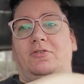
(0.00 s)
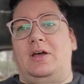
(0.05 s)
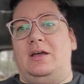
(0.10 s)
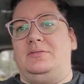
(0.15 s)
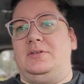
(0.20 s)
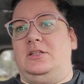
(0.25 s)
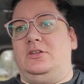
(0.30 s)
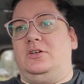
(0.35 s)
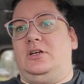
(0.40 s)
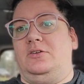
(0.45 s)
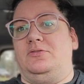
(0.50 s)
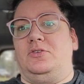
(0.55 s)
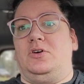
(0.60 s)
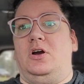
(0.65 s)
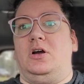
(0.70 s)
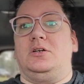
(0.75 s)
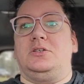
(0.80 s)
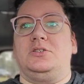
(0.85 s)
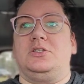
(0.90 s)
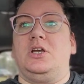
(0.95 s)
a $5 gift
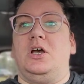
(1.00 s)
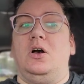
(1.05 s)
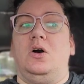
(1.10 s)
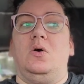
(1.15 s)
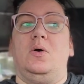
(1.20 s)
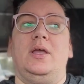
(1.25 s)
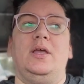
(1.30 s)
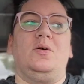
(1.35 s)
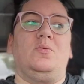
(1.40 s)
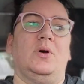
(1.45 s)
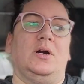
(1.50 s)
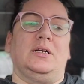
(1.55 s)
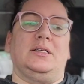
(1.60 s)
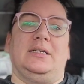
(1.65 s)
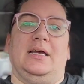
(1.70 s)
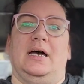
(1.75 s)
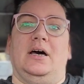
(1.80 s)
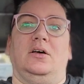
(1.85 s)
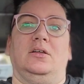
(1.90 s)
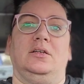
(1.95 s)
card. So it
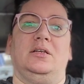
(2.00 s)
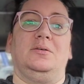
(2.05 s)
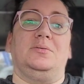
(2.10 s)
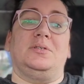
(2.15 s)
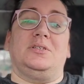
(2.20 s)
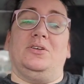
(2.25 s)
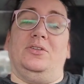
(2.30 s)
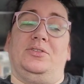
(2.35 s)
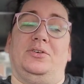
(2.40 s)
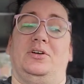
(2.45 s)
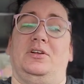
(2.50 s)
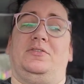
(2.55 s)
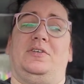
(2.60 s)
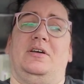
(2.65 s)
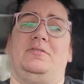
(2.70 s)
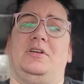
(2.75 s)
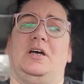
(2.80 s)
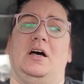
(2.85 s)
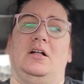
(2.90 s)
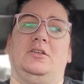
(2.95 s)
worked out. It was still
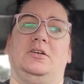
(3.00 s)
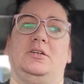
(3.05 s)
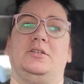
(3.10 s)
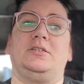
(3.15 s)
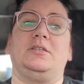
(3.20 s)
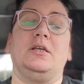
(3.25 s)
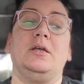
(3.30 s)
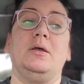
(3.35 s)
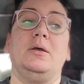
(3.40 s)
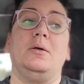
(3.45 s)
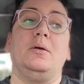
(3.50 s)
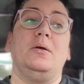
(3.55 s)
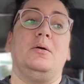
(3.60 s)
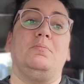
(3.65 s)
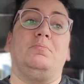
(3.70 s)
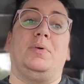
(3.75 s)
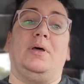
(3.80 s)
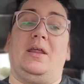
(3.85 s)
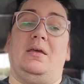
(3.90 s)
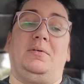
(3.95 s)
$35,
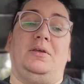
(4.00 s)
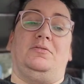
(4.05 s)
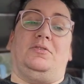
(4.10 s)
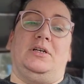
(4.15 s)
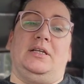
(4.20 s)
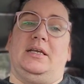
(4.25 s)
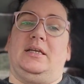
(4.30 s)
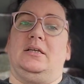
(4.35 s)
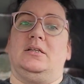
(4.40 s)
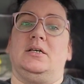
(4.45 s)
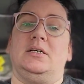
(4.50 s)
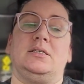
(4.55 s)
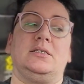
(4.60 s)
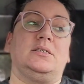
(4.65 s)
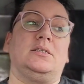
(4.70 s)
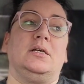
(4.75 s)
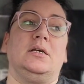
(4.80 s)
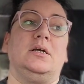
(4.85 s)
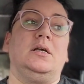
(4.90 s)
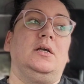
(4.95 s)
but I mean,
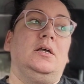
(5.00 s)
ridiculous.